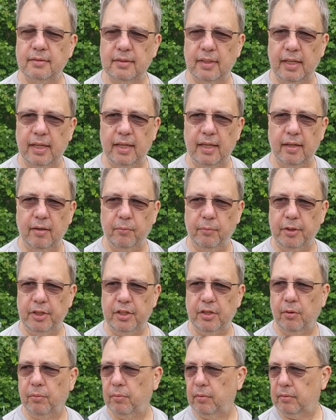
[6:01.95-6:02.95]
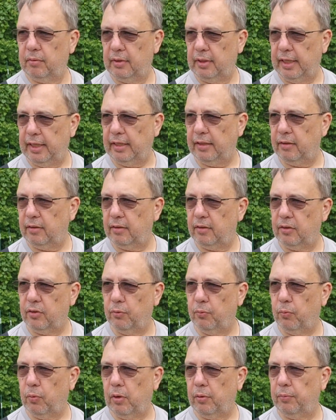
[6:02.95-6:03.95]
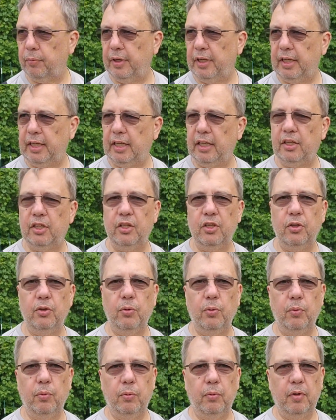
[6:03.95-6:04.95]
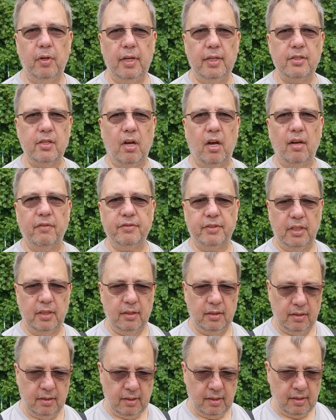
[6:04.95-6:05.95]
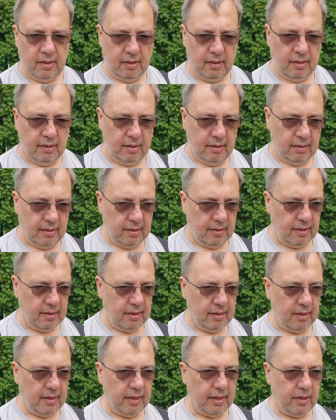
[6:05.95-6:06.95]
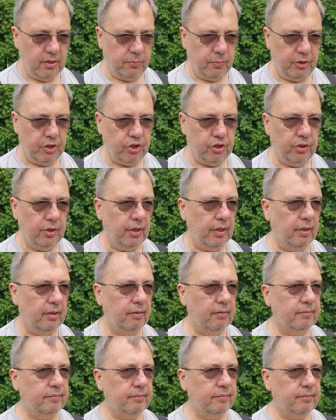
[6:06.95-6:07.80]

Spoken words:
And we don't get to what we need to do as often as we should.